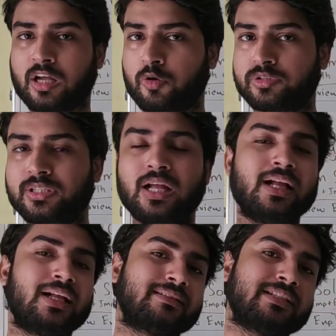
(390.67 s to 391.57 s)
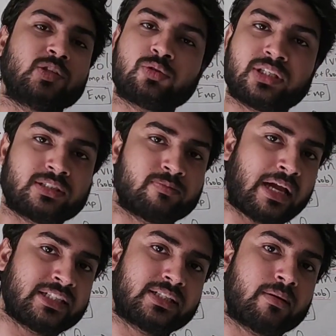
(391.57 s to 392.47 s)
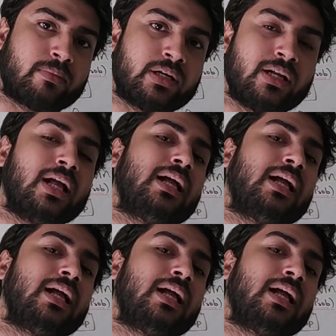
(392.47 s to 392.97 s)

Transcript: one thousand. There's no such magic number.